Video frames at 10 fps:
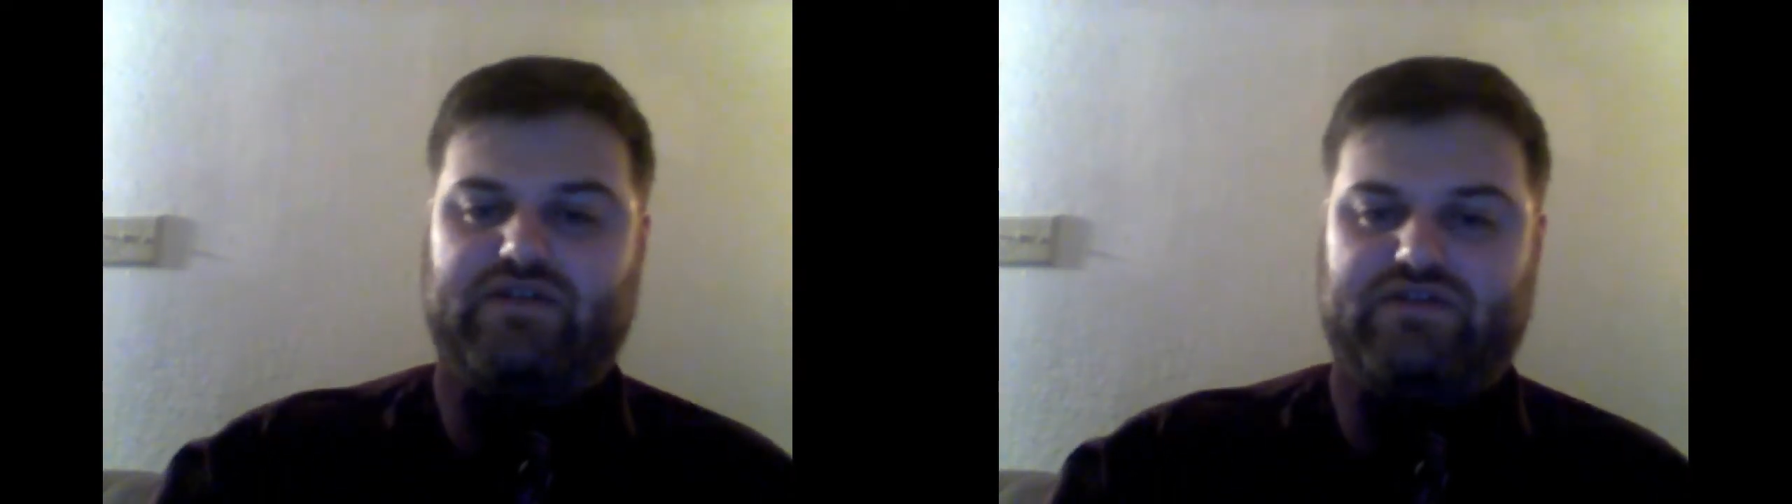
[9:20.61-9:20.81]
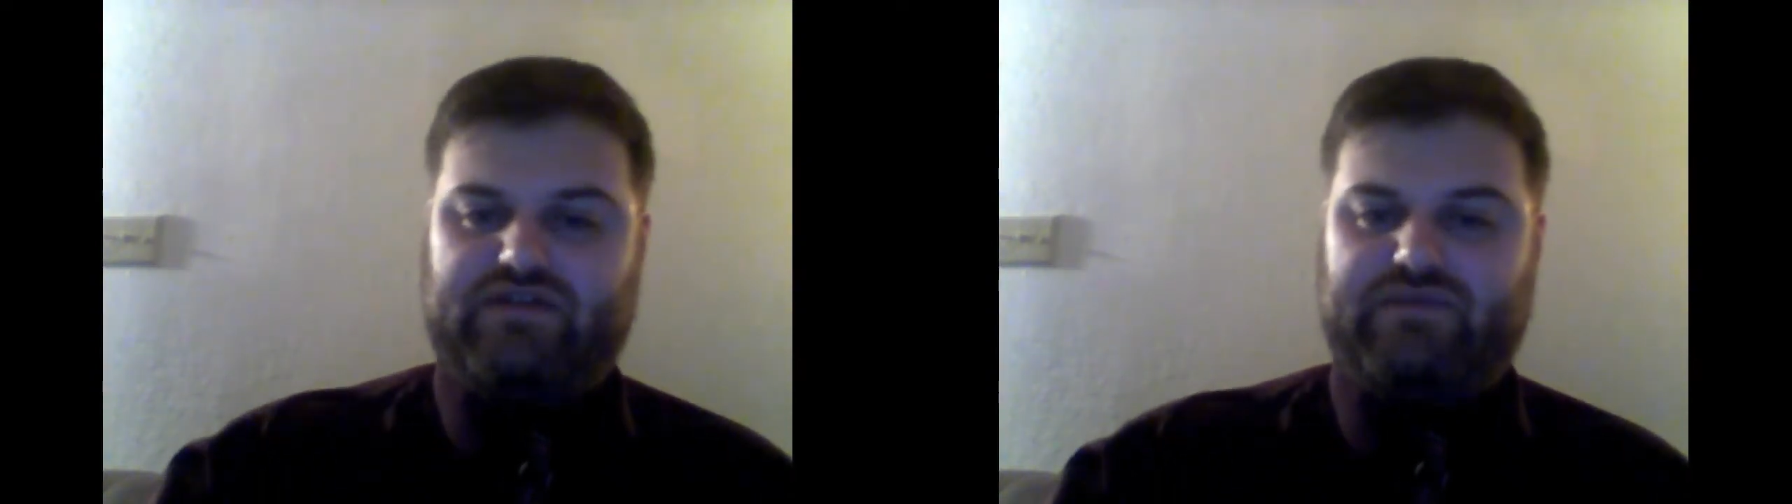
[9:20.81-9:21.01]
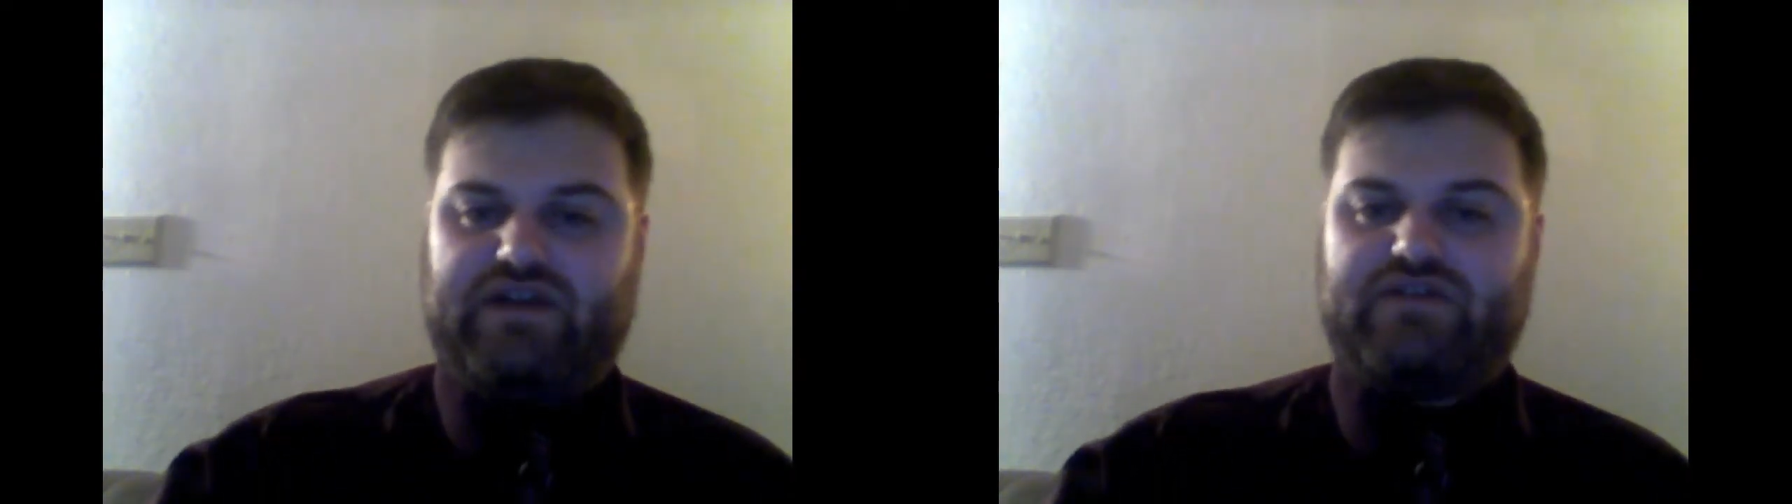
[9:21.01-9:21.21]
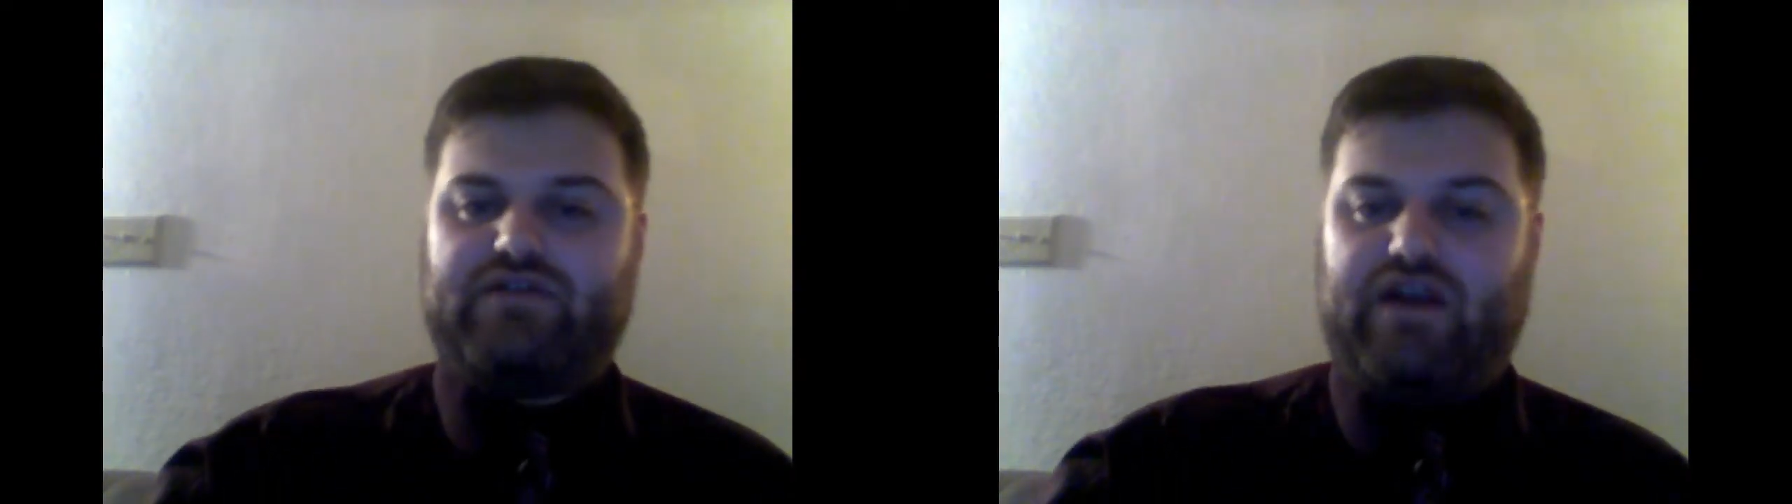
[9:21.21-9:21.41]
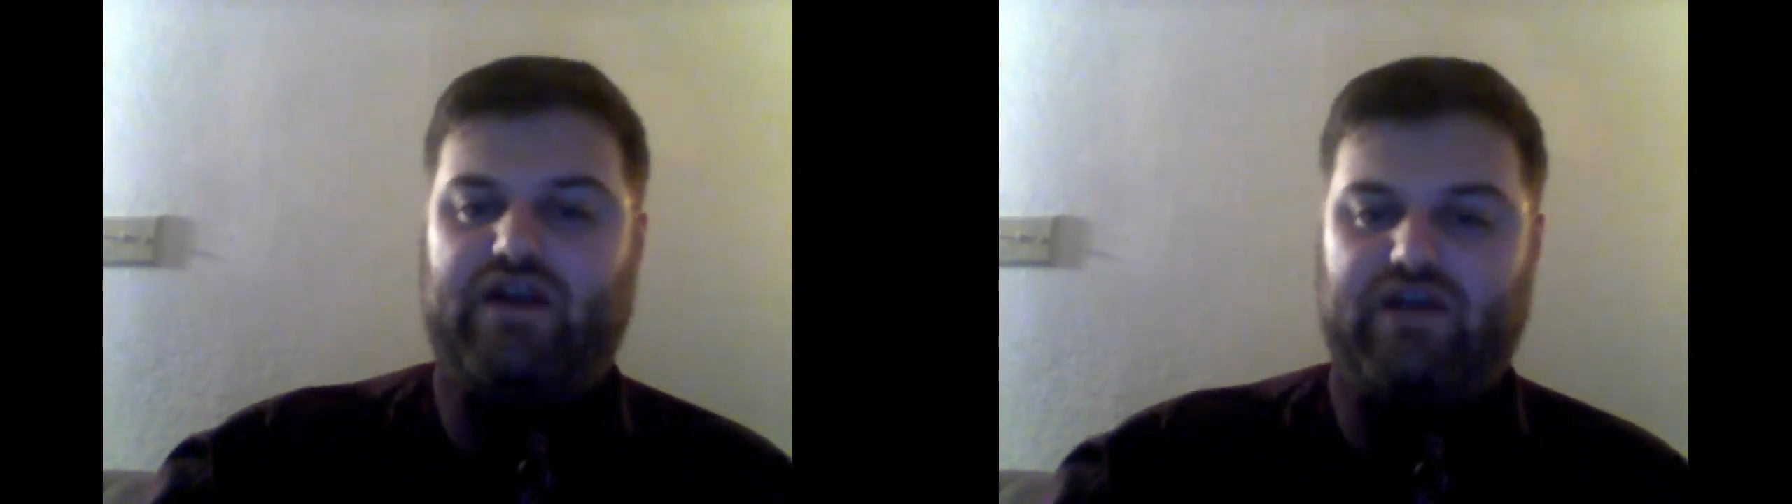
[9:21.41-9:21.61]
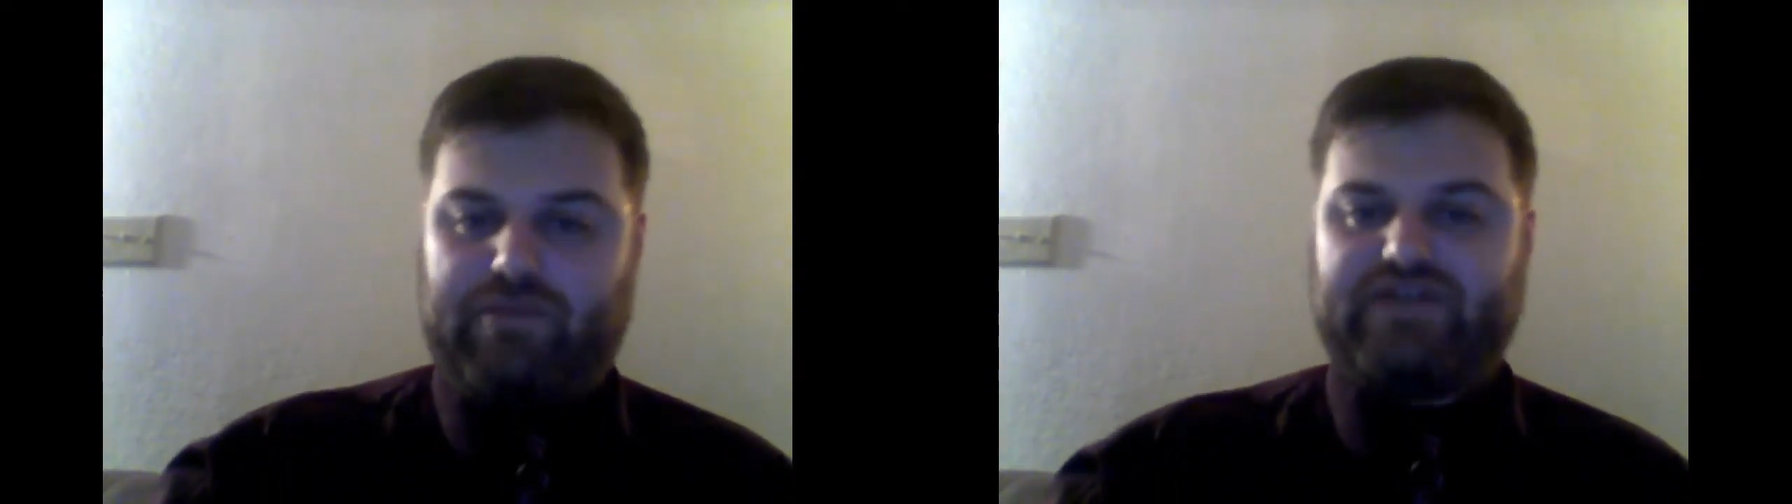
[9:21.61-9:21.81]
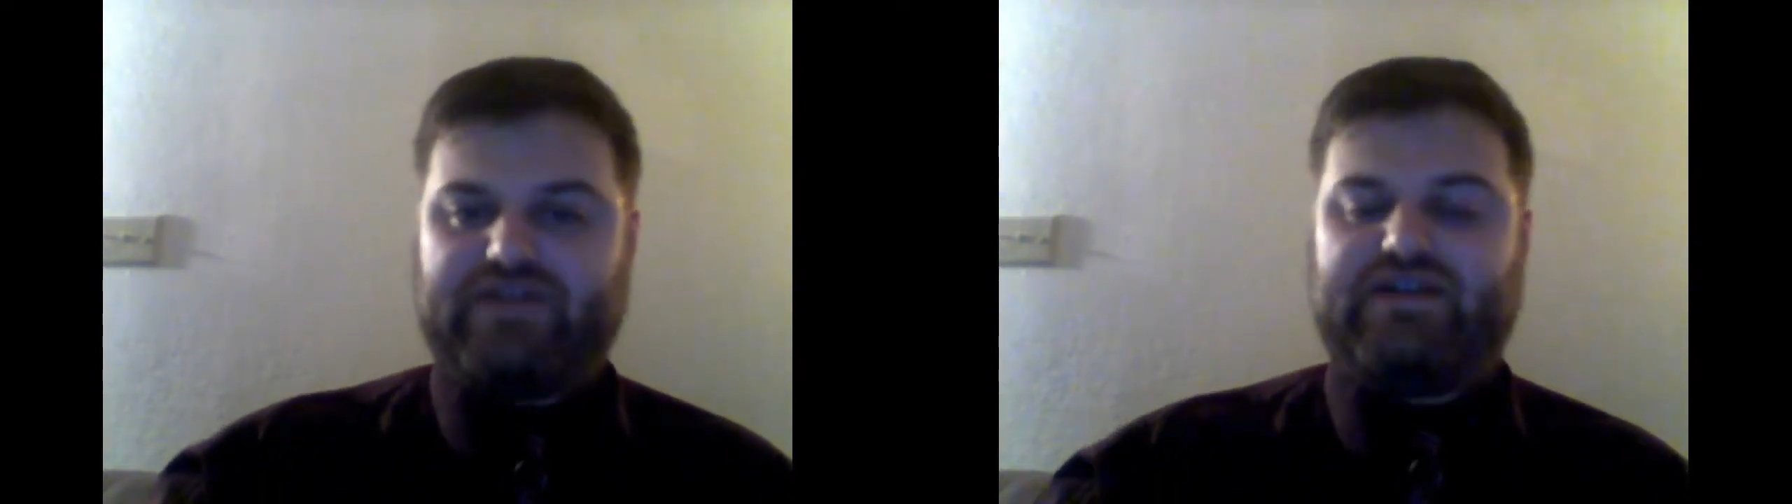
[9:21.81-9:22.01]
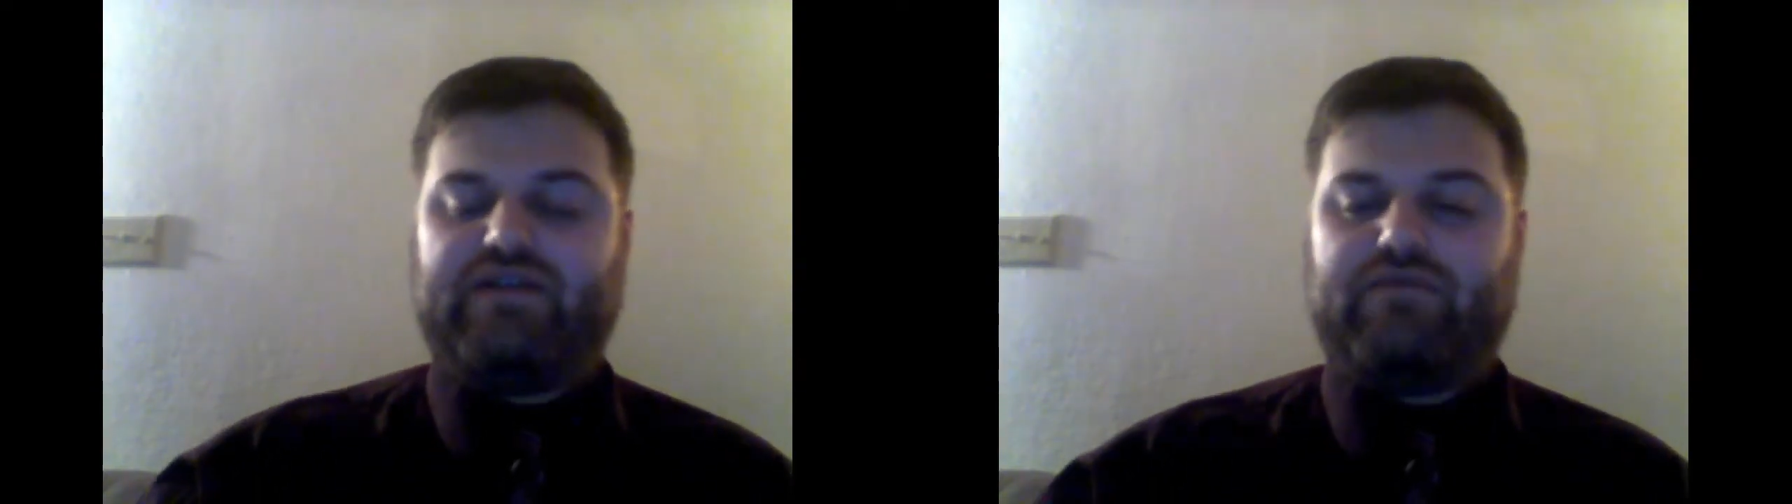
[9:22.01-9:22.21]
district manager, area president.